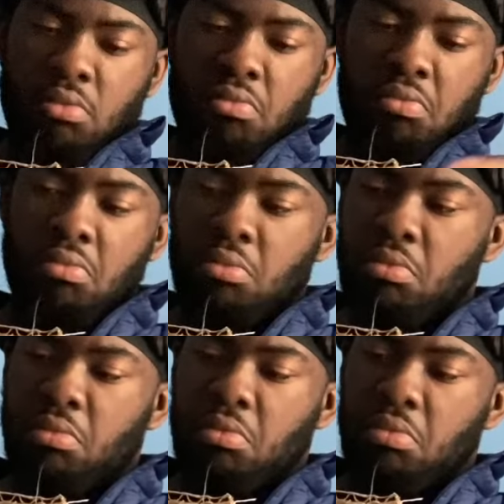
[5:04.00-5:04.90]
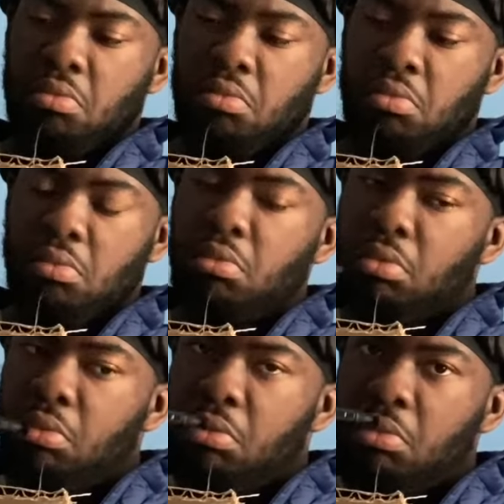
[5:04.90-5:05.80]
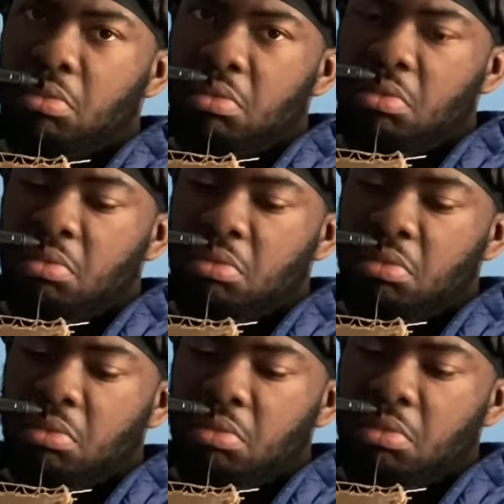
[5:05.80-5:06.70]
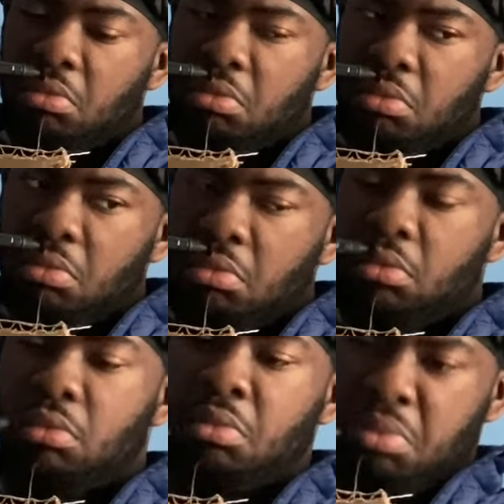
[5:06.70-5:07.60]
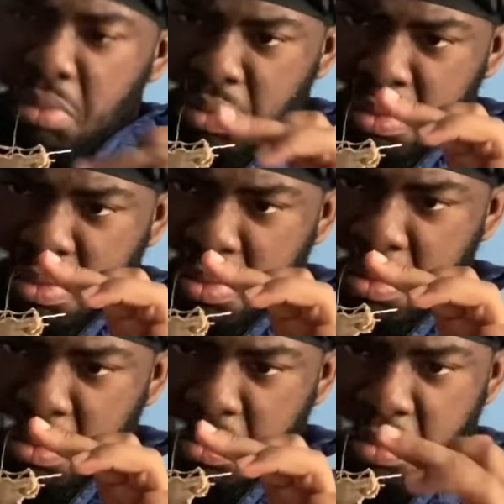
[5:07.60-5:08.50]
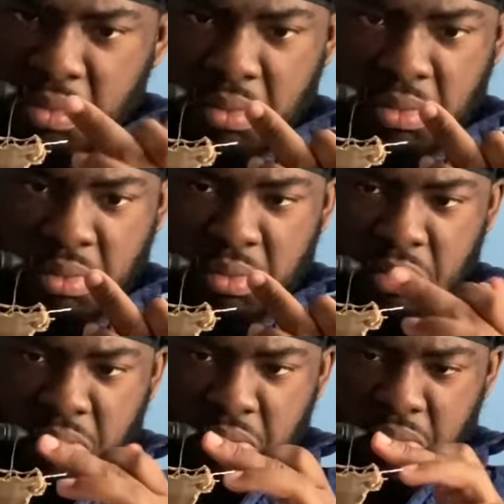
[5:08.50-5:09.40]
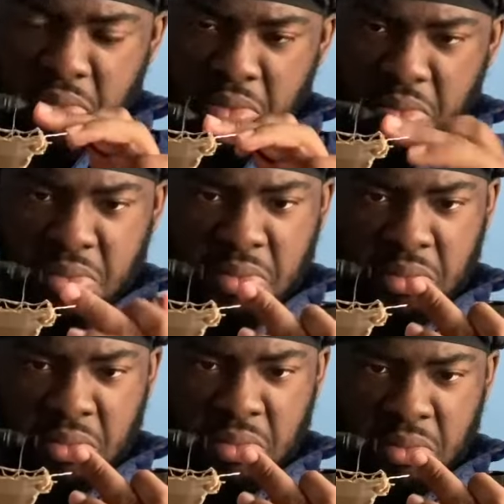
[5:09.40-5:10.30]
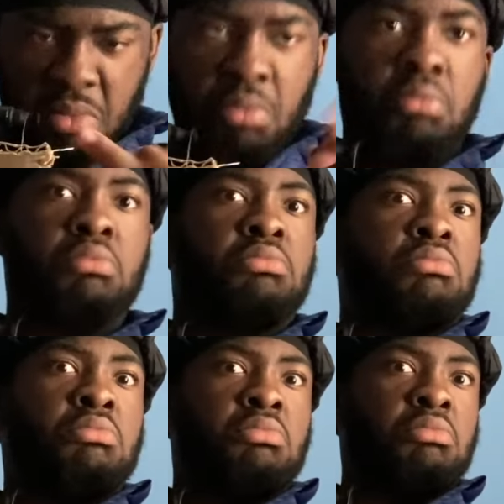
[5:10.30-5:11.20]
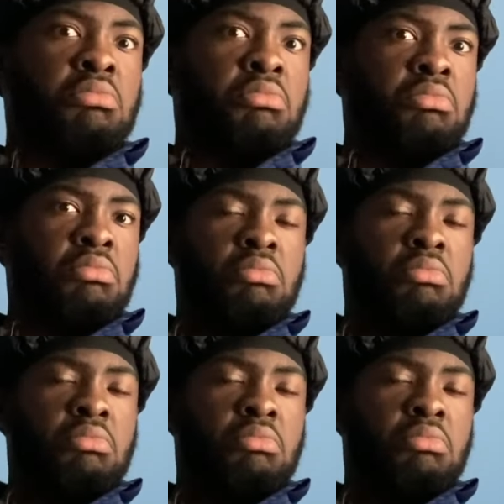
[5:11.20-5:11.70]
Nobody speaks.